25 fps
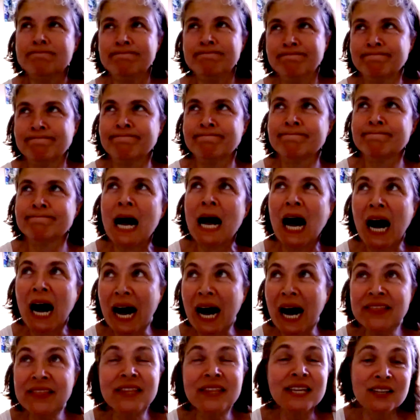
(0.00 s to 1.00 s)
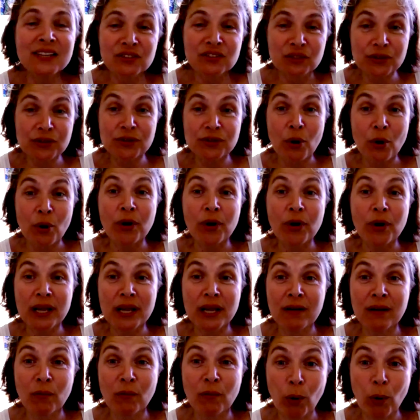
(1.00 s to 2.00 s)
I think his
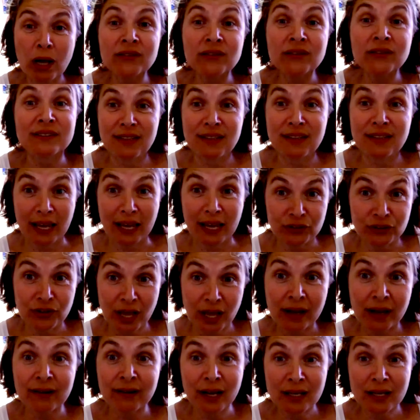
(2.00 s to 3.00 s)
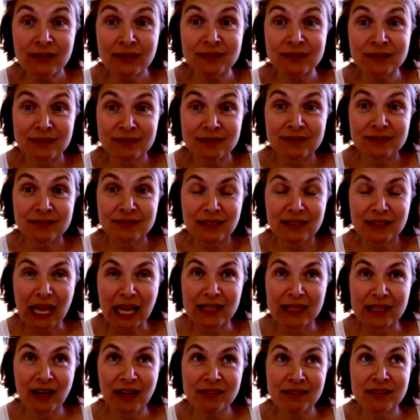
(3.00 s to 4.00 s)
authority was in danger that night.
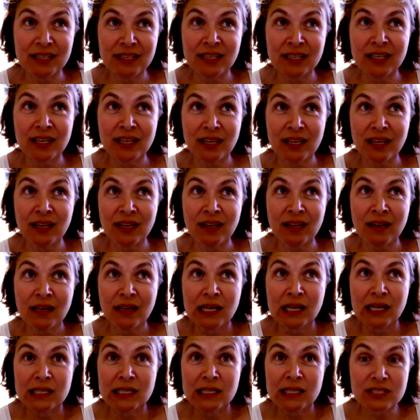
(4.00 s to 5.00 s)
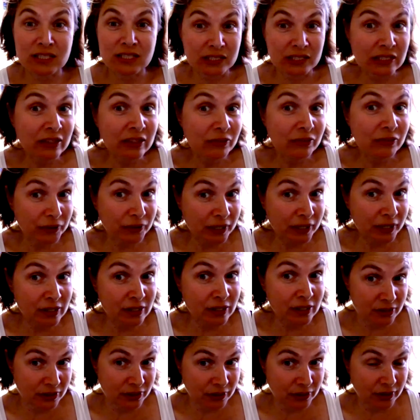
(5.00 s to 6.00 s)
And I think he still
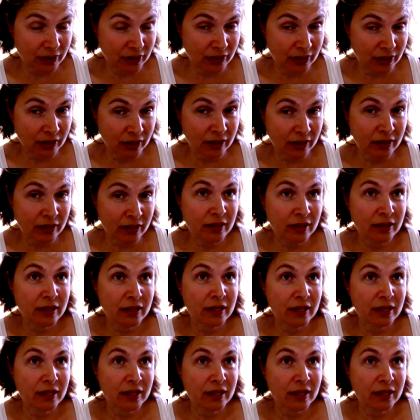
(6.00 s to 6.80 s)
feels the